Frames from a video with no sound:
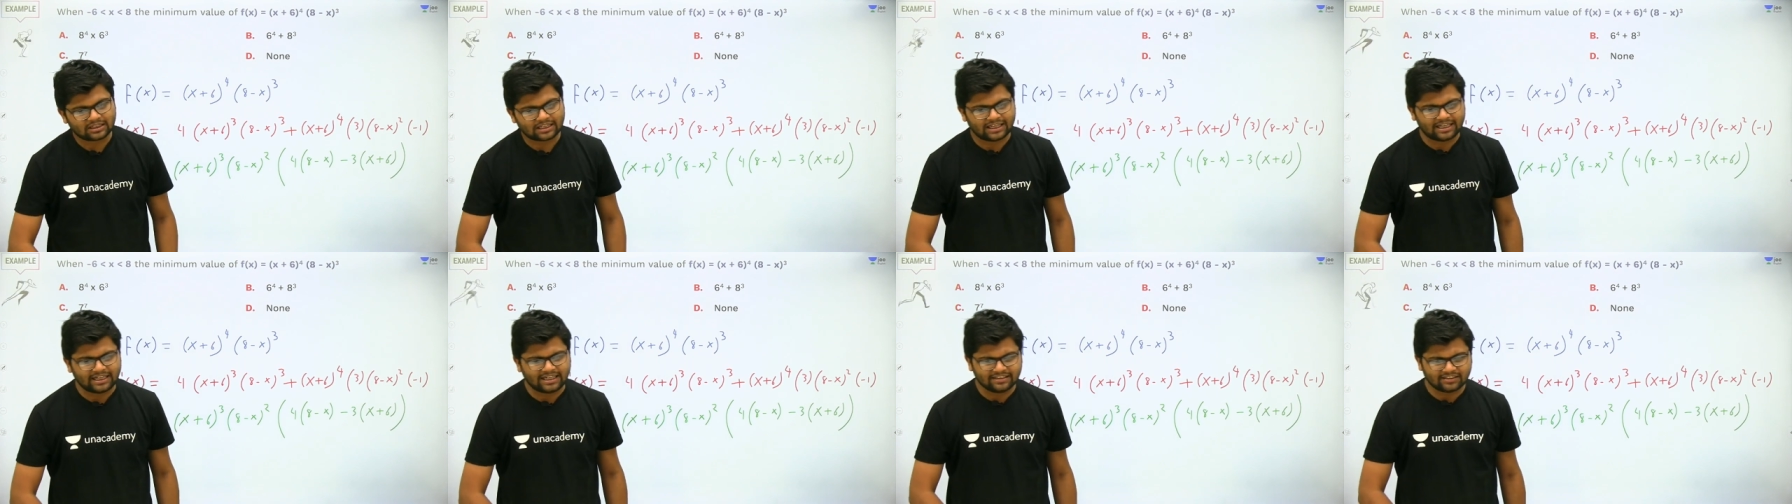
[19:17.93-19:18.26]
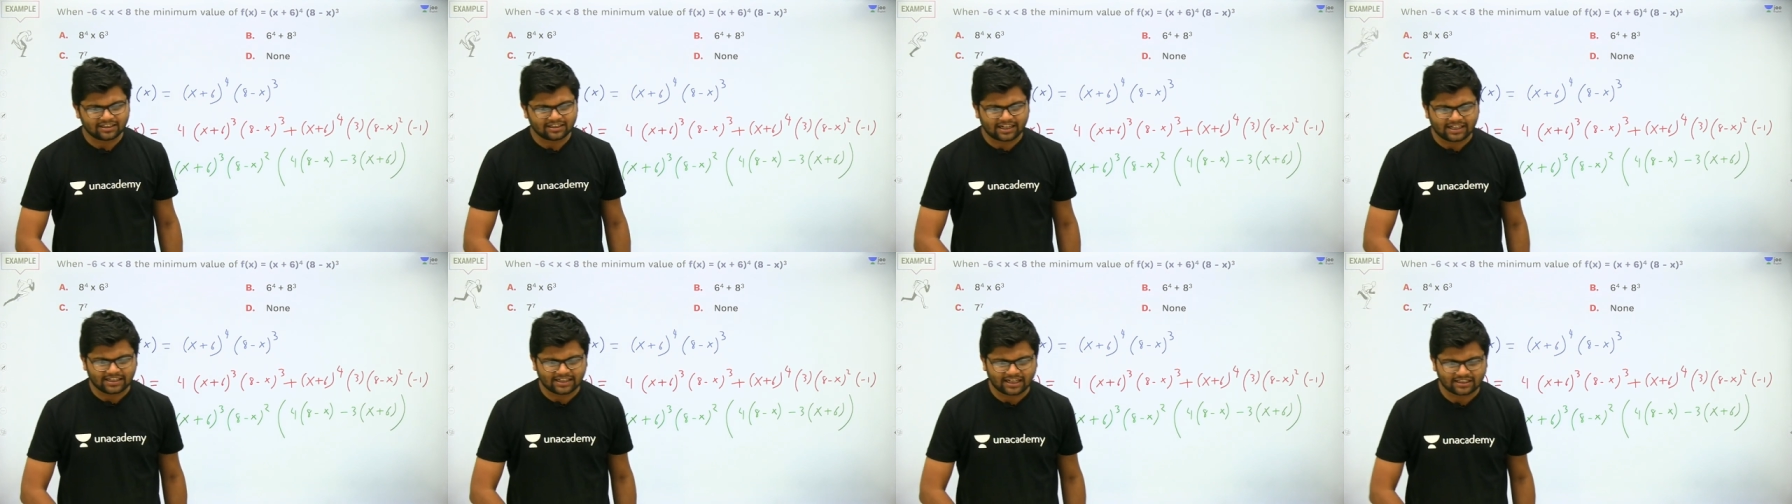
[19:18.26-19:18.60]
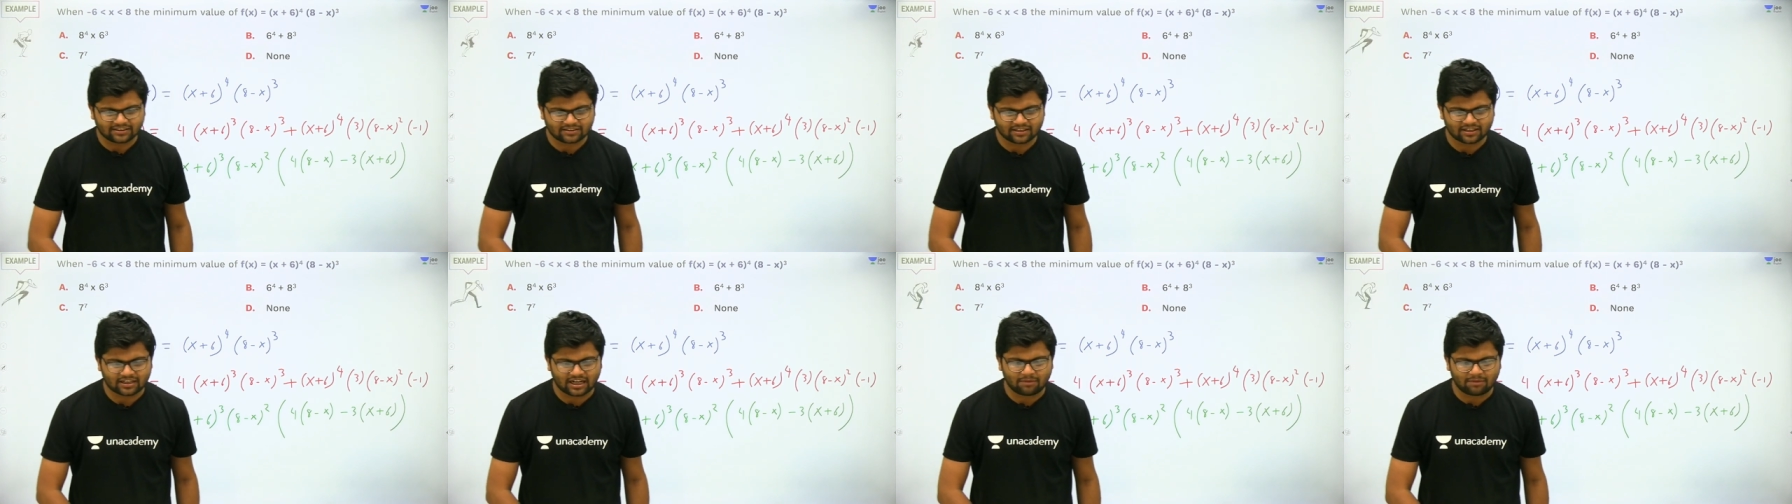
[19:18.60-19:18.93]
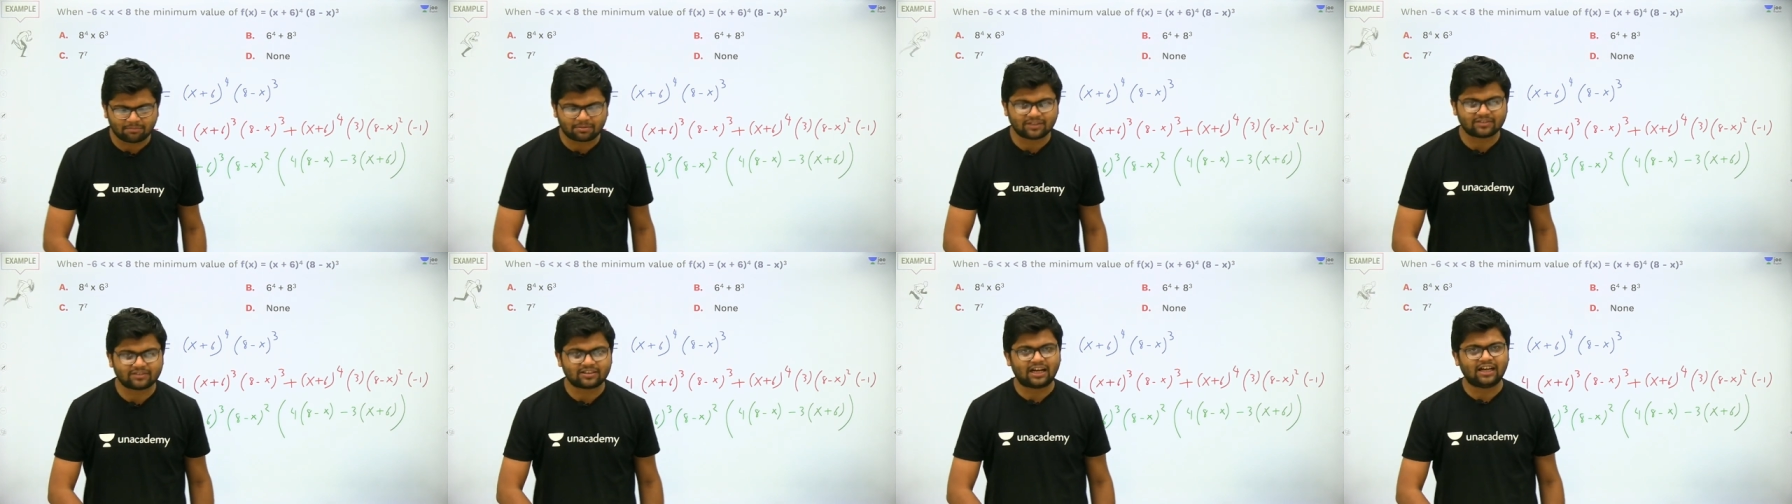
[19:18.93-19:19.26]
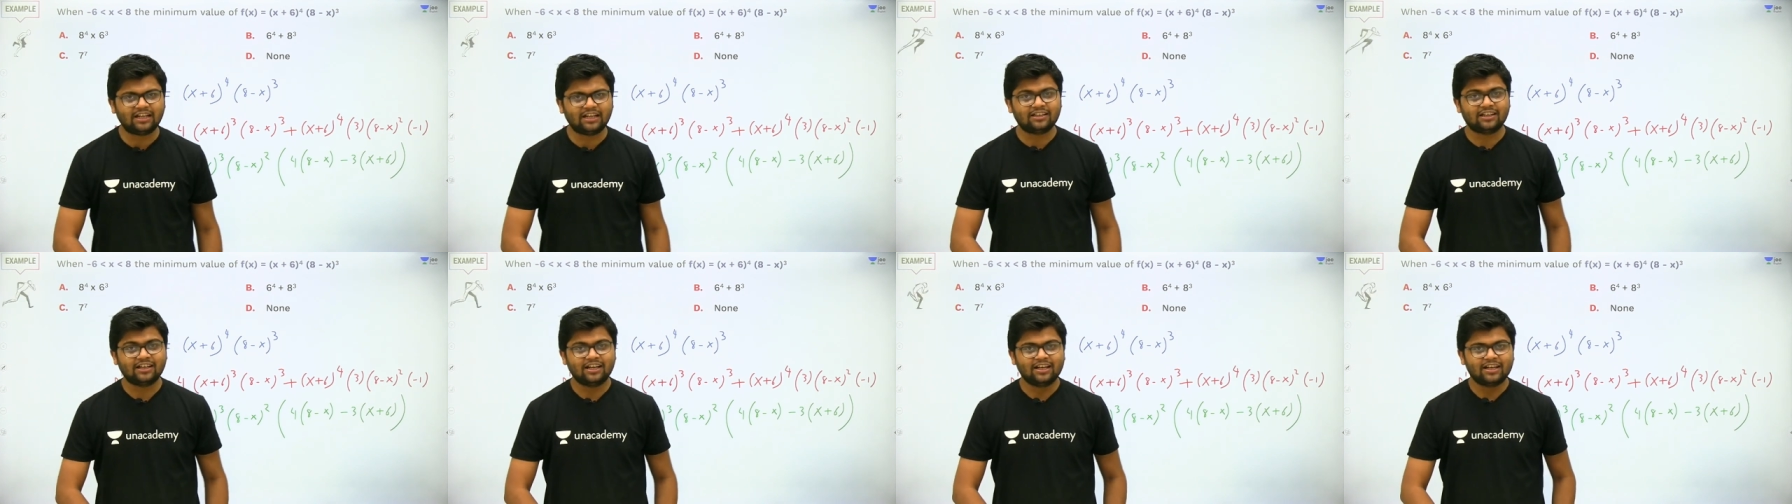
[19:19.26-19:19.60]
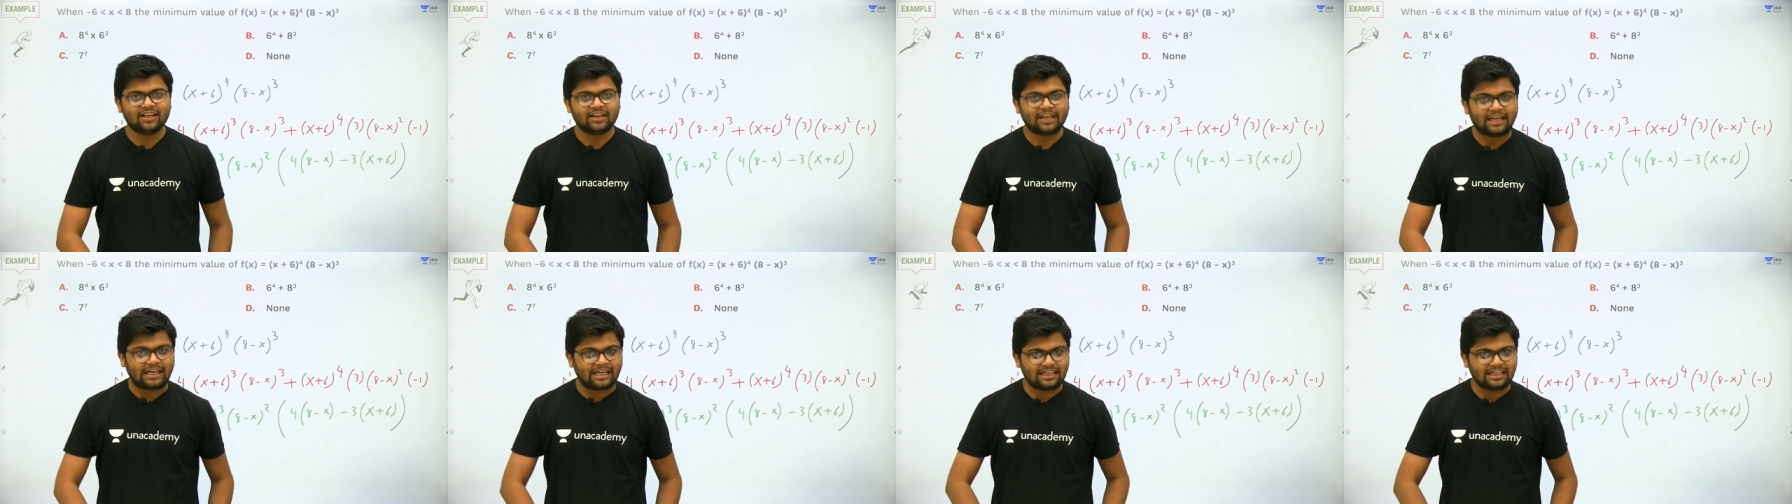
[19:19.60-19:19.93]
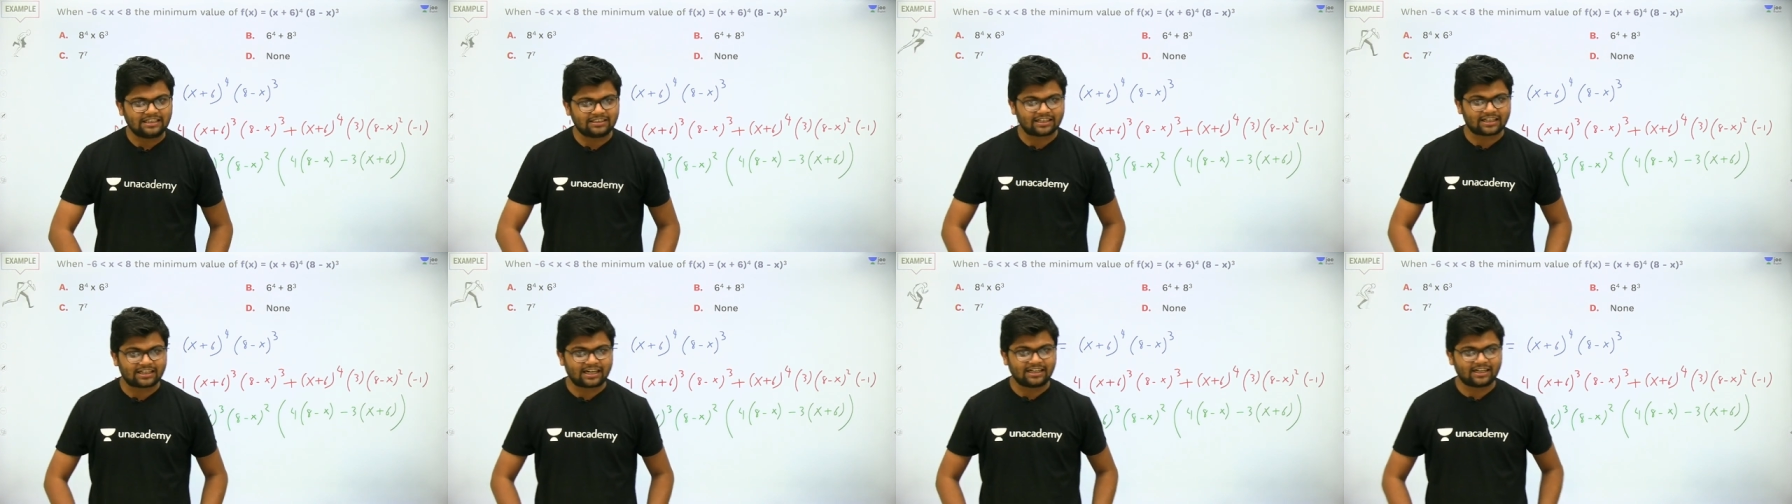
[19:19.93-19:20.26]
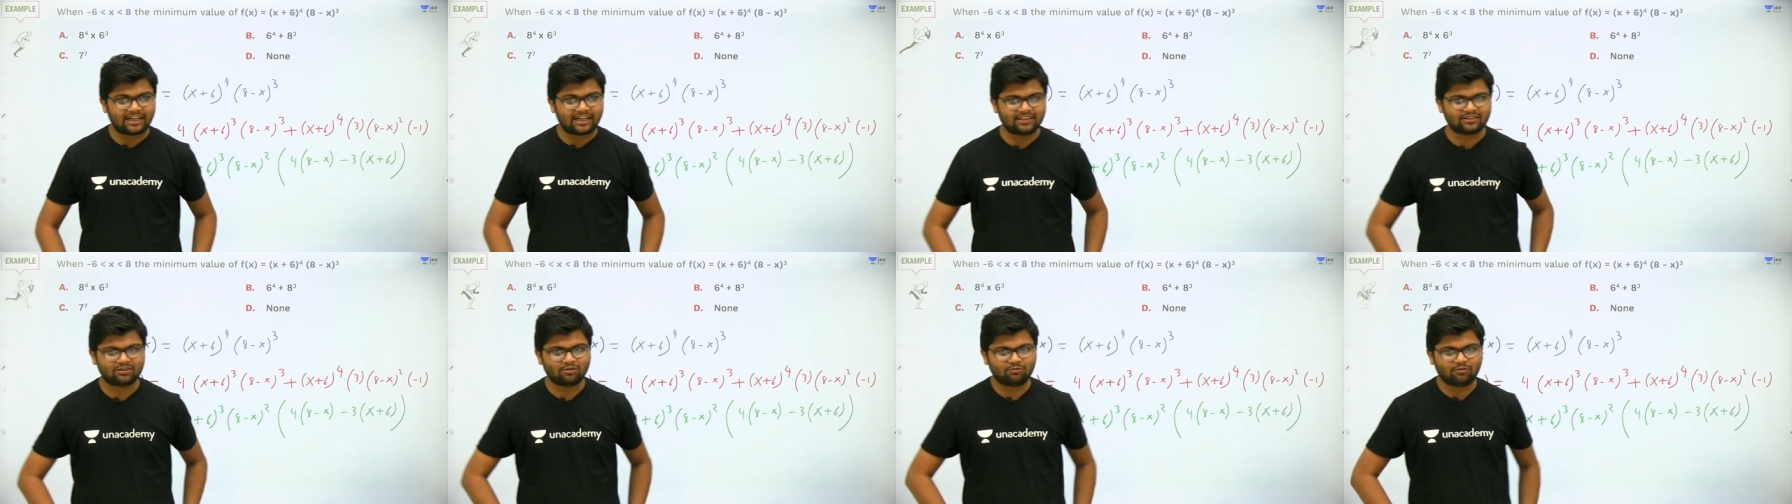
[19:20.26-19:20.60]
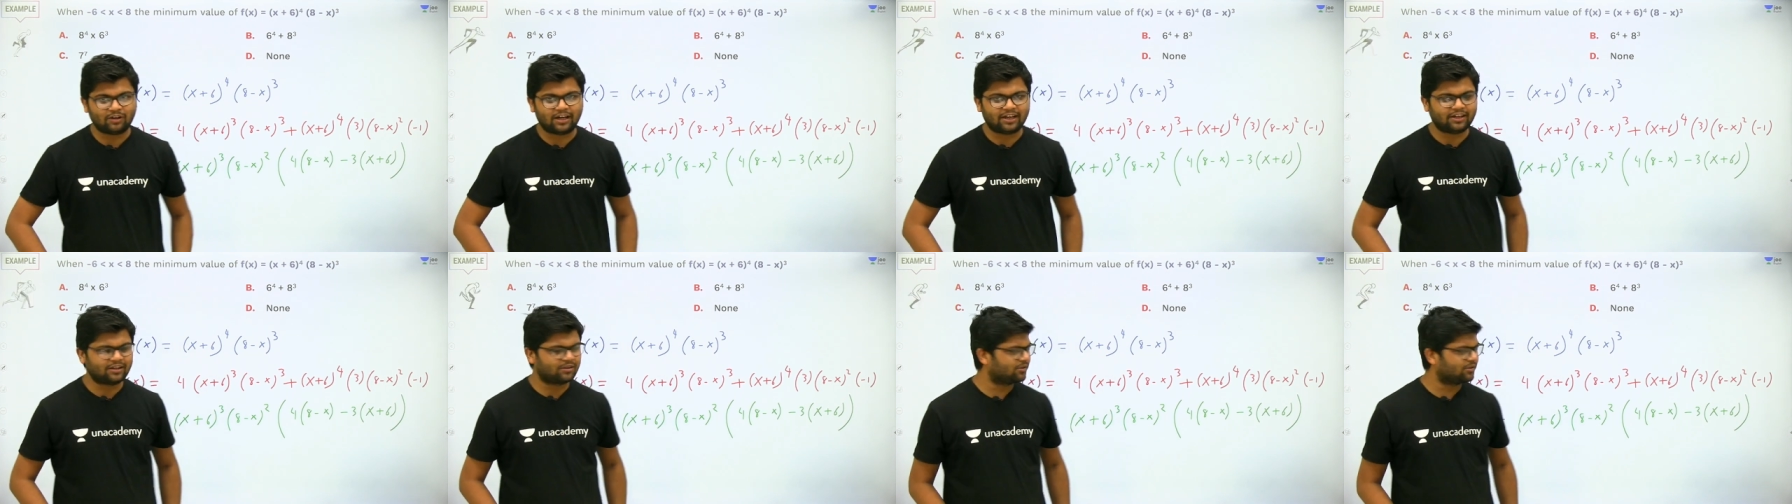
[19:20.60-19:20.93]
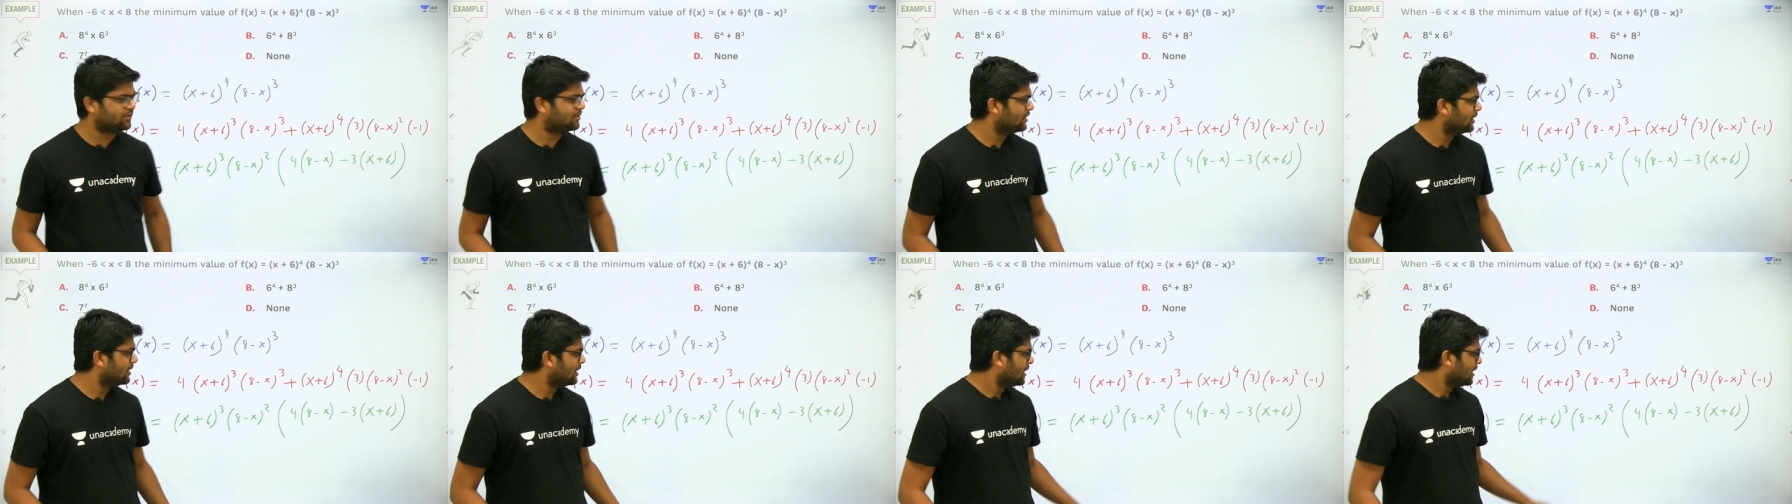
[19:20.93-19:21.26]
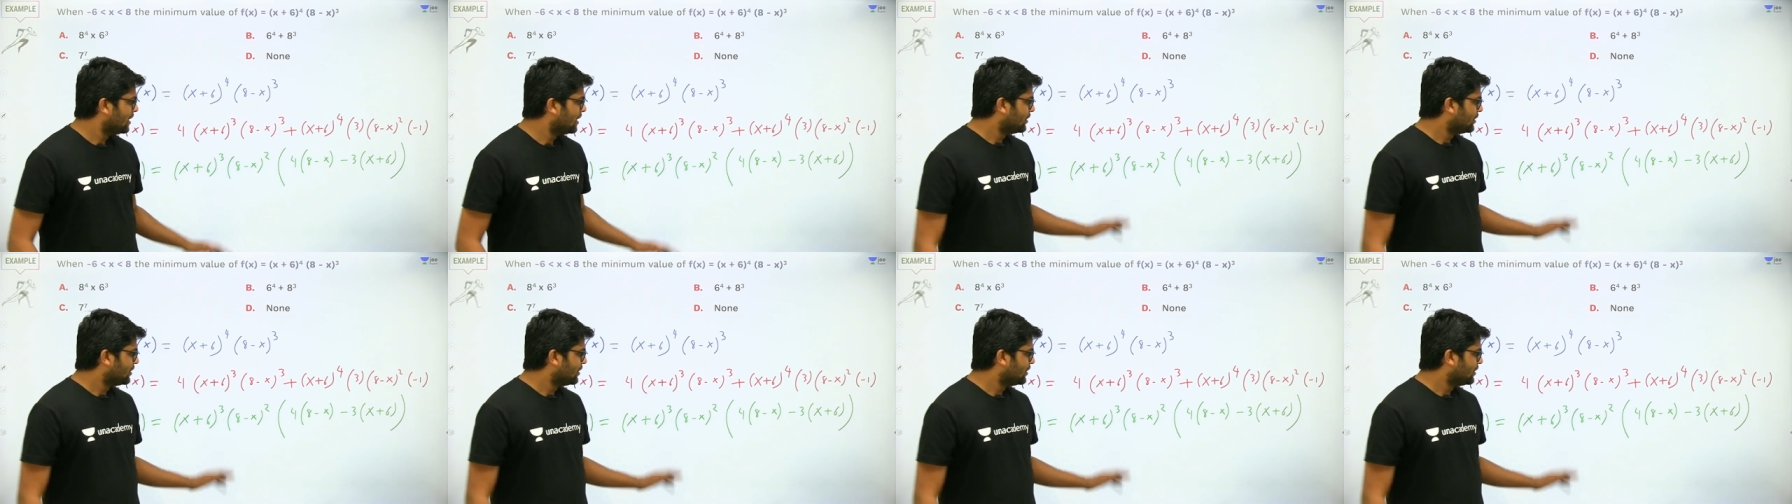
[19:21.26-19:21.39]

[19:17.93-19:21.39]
A is the right answer. Ram Prasad, A is the right answer. Very good.